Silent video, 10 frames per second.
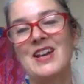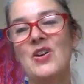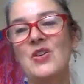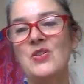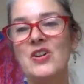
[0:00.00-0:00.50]

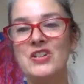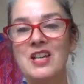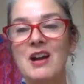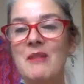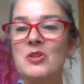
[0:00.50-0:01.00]
Oh gosh,
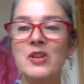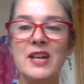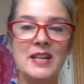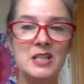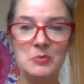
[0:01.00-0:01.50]
I'm not
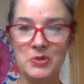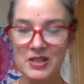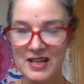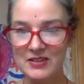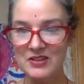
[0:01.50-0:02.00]
here to
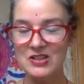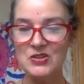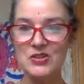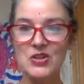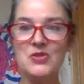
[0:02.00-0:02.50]
pronounce
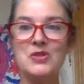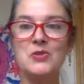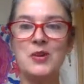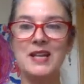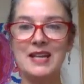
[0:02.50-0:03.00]
on who's
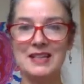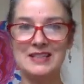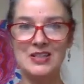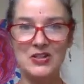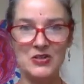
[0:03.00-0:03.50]
awakened
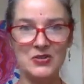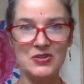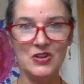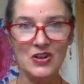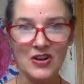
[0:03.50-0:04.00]
and who's
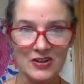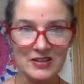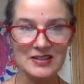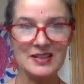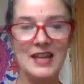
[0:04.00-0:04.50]
not.
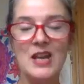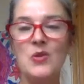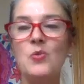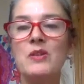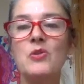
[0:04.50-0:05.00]

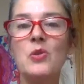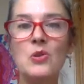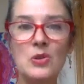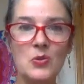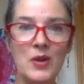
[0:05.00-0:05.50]
We're
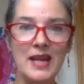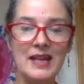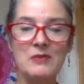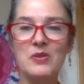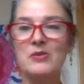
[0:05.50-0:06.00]
all
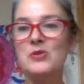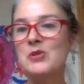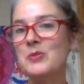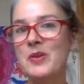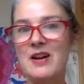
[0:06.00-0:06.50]
awakened, we're all
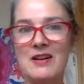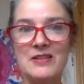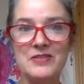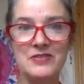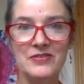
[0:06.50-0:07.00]
a part
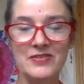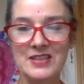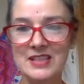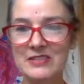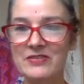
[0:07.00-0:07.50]
of the
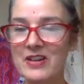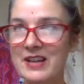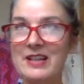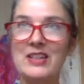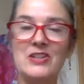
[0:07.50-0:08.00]

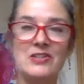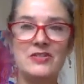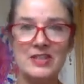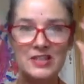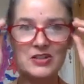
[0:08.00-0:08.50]
divine
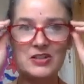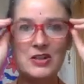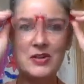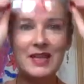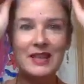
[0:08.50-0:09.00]
universe, you
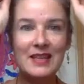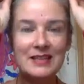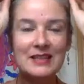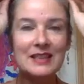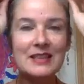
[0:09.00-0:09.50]
know. In that
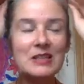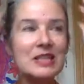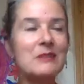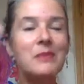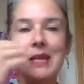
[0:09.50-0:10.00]
sense, it
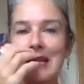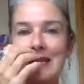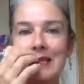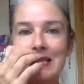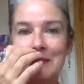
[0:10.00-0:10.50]
can be
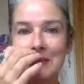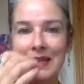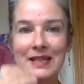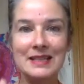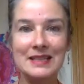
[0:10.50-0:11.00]
easy to
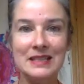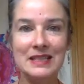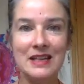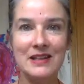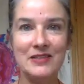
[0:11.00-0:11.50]
begin to
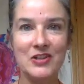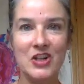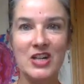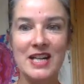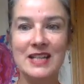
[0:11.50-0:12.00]
kind of
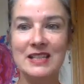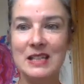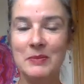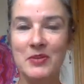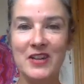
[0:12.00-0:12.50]
create
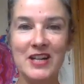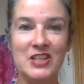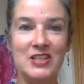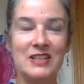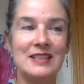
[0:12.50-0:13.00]

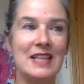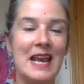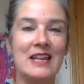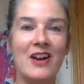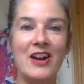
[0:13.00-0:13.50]
separations
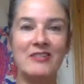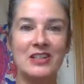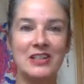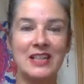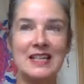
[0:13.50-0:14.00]
and
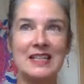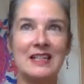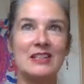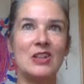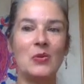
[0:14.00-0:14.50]
hierarchies, and I
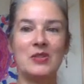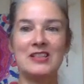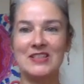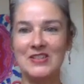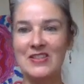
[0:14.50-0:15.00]
don't want to
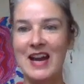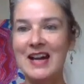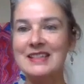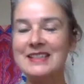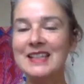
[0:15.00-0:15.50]
do that.